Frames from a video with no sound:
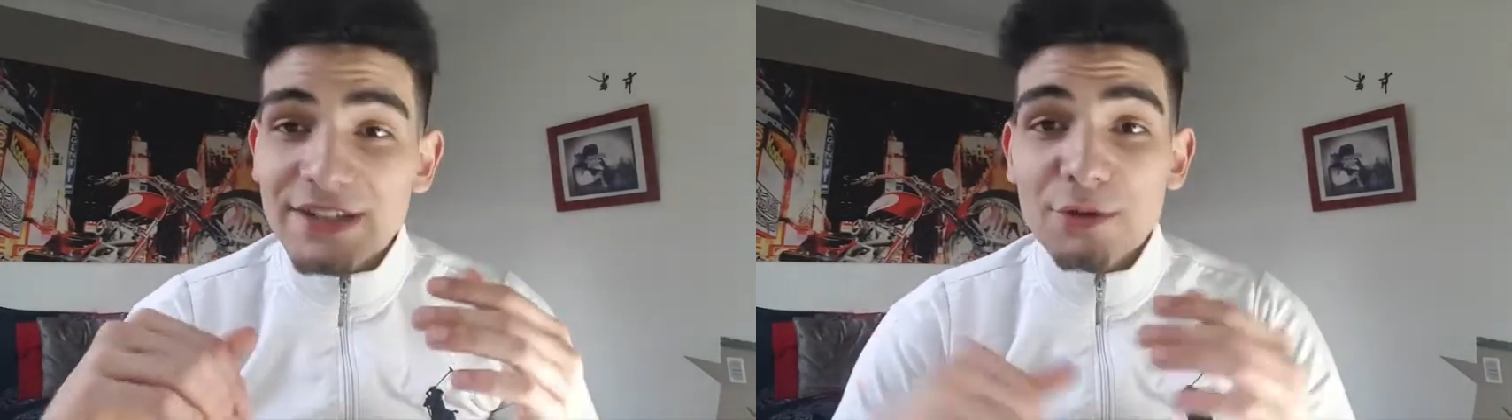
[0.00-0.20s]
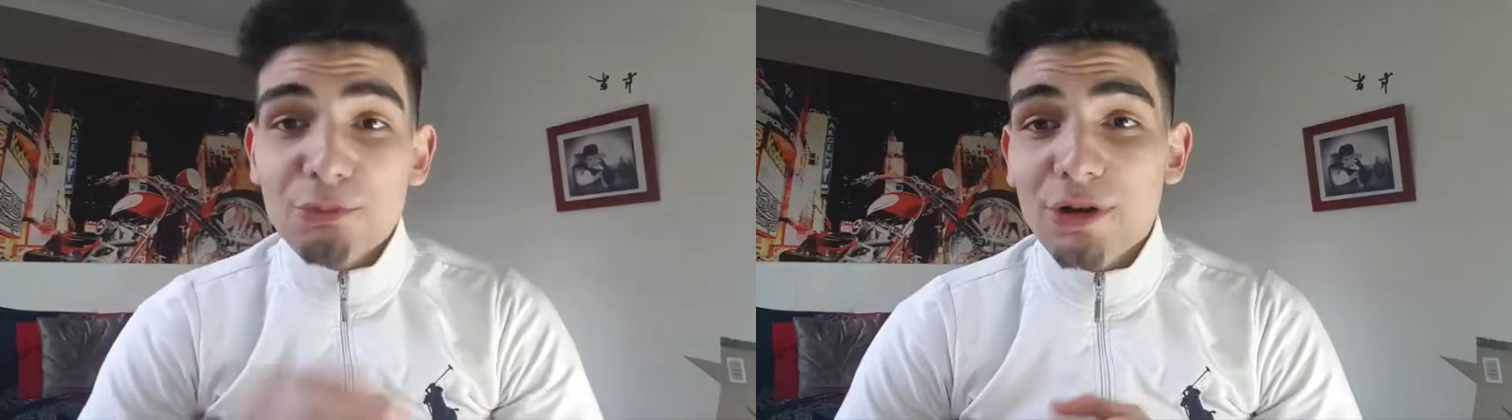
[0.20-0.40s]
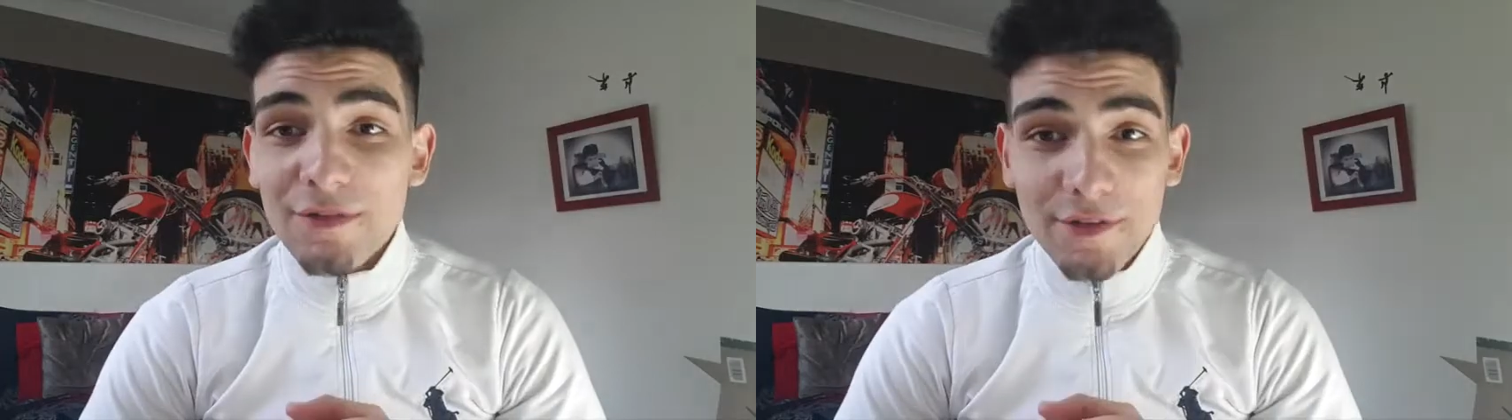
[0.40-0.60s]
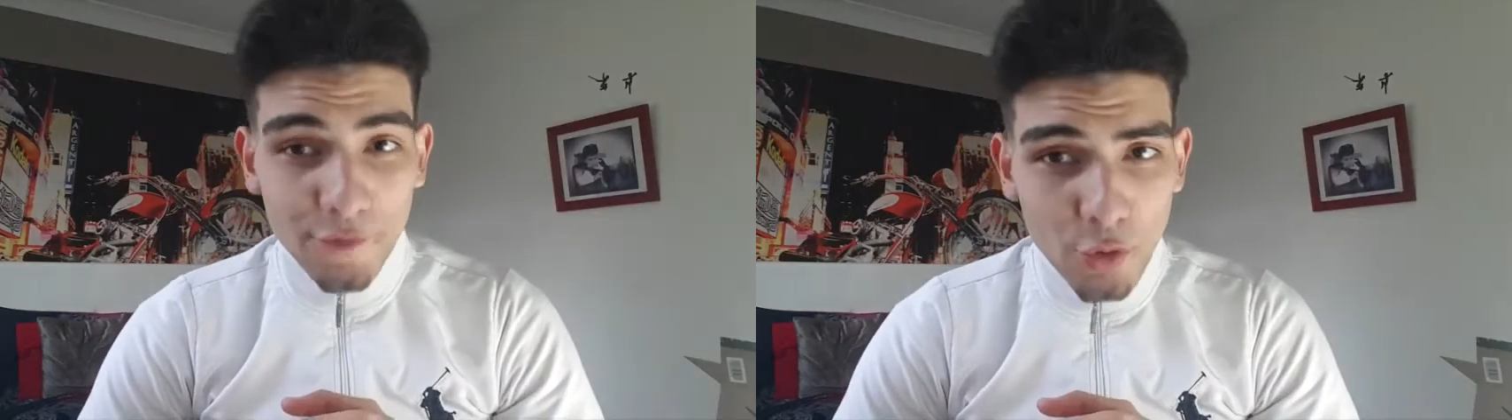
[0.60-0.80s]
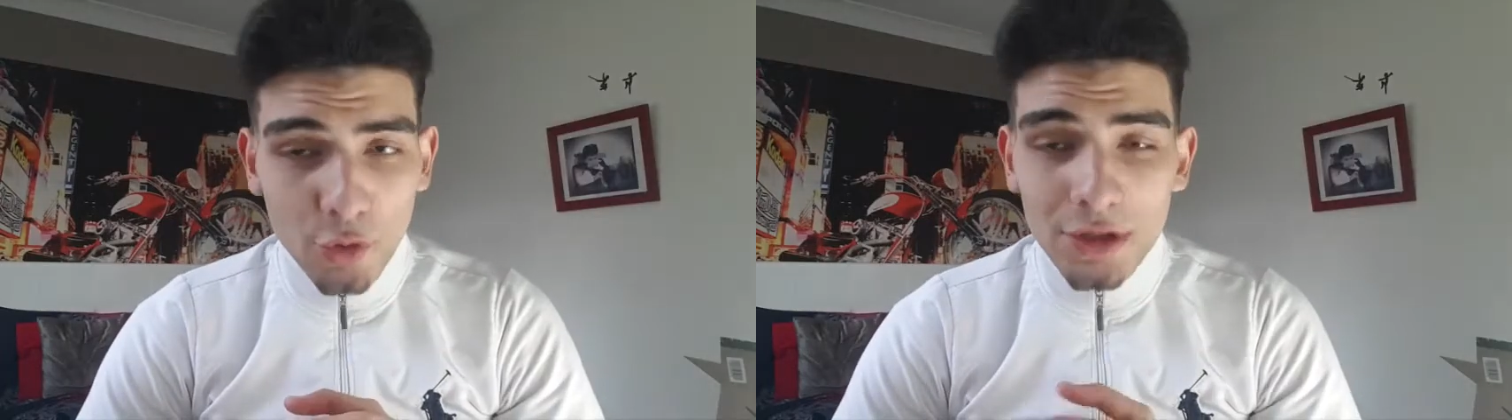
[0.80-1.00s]
your preview
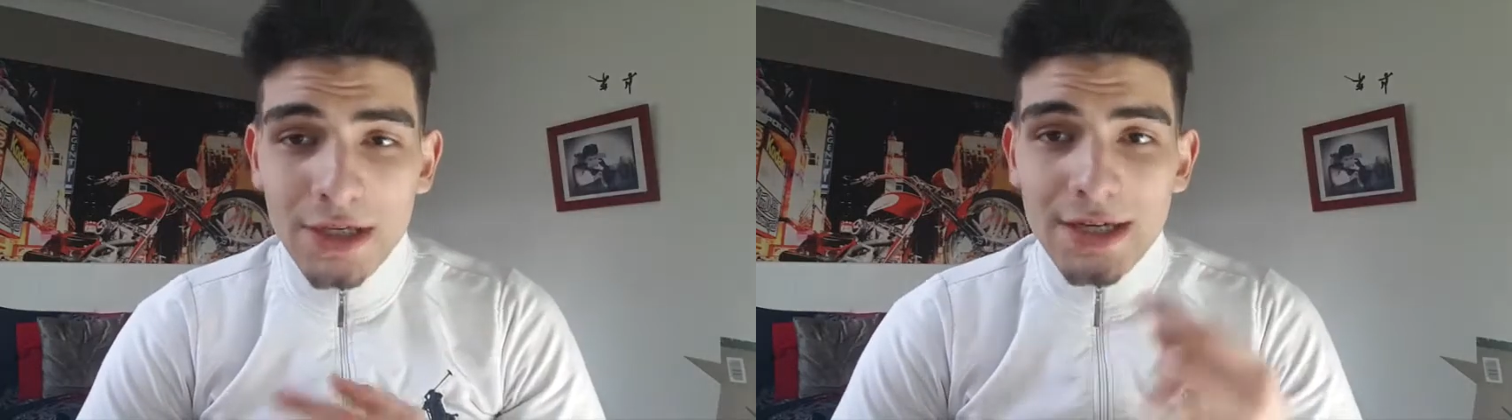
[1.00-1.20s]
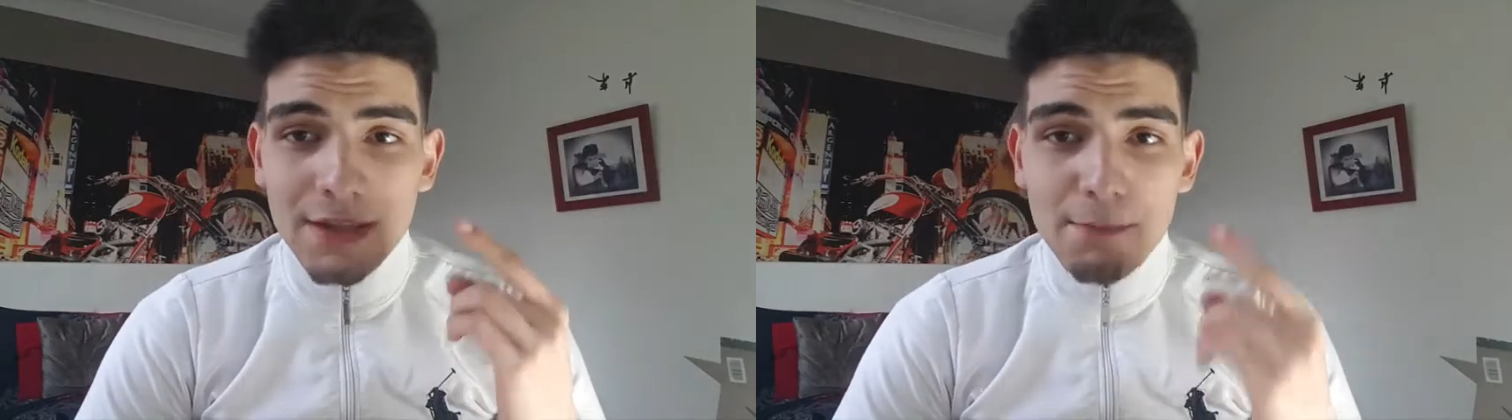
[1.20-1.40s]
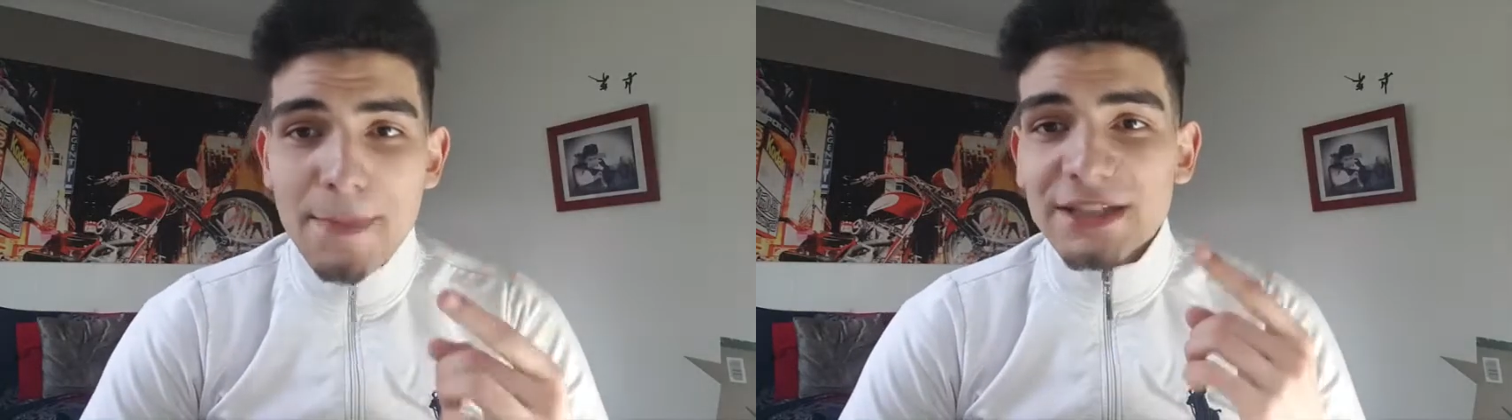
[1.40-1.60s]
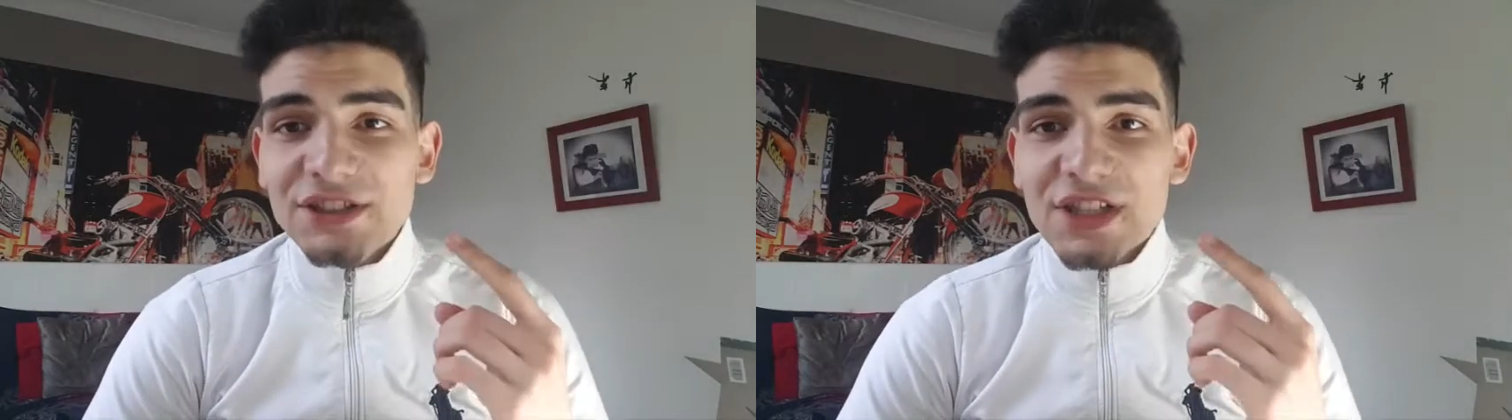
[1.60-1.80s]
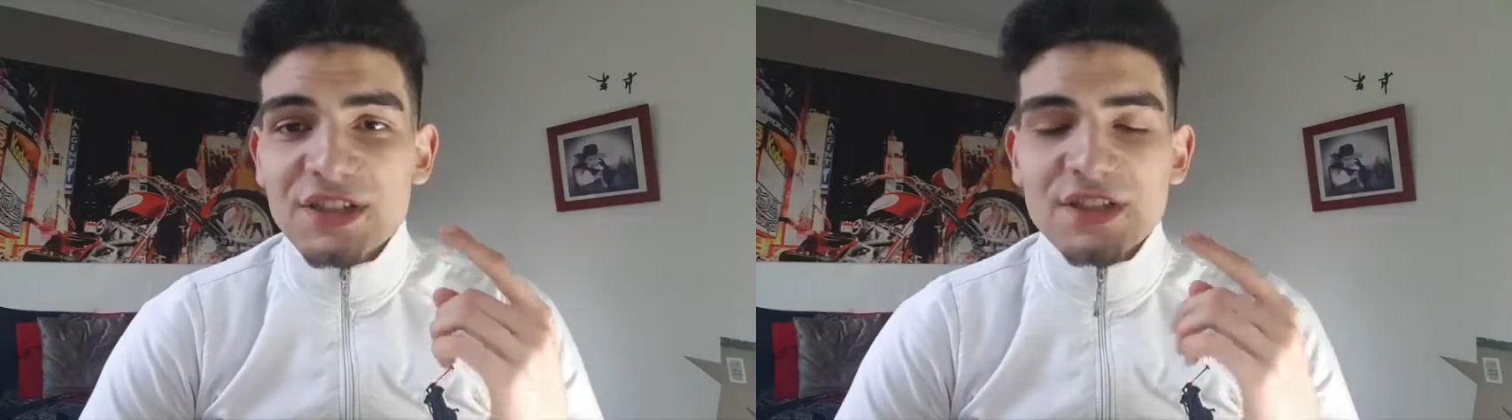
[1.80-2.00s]
for the
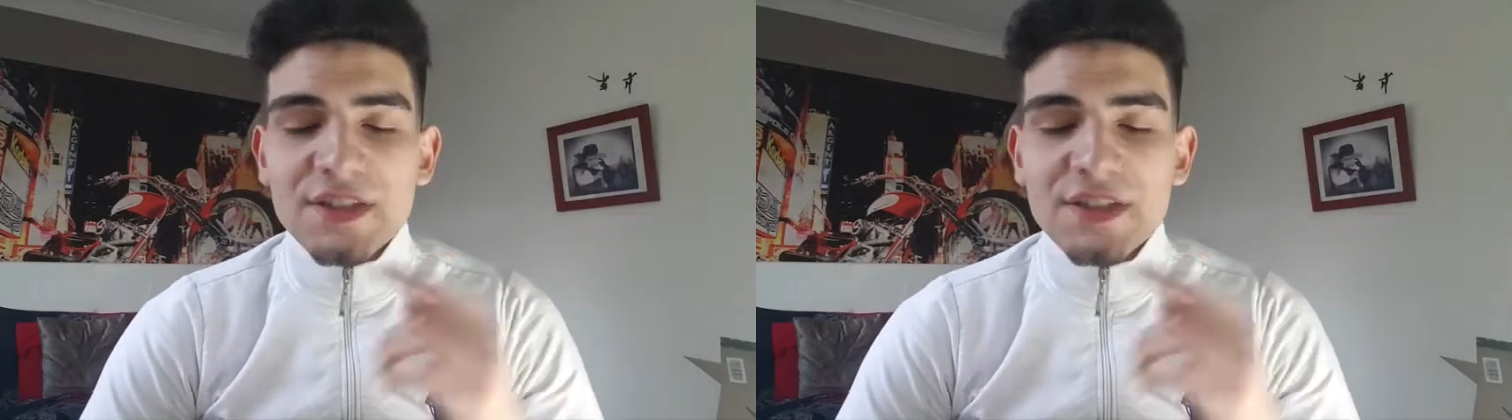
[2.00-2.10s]
Manchester